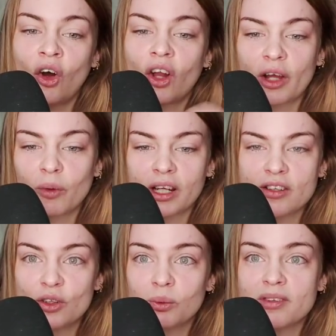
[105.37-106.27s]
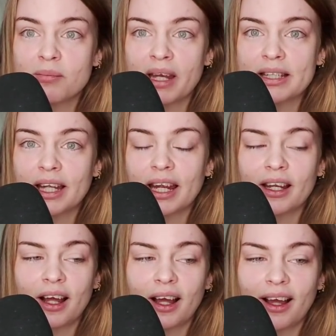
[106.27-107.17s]
all I wanted to do was
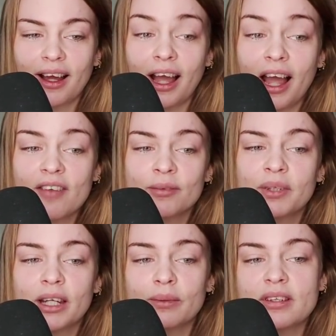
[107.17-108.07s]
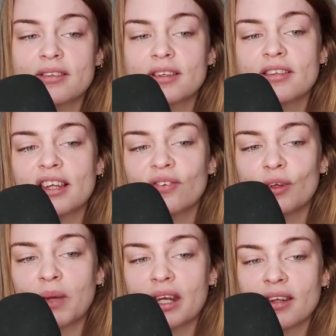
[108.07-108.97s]
meditate. I haven't been able to
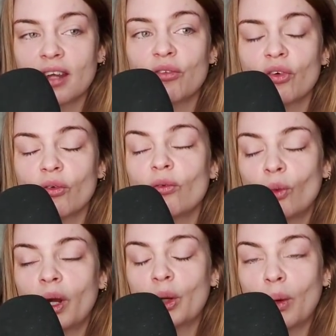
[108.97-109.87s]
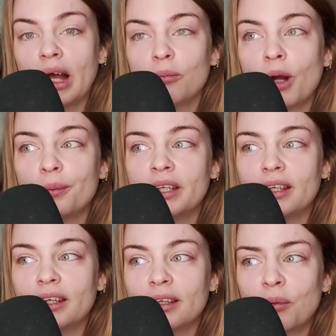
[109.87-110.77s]
successfully meditate for quite a while,
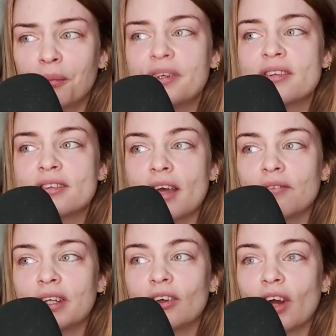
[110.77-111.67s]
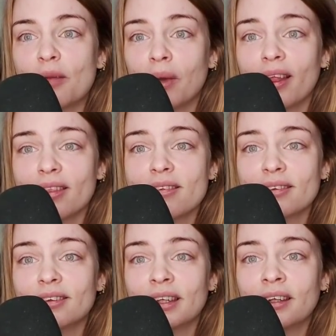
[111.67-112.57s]
probably 7 or 8
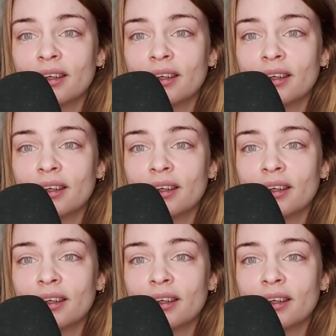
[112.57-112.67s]
months.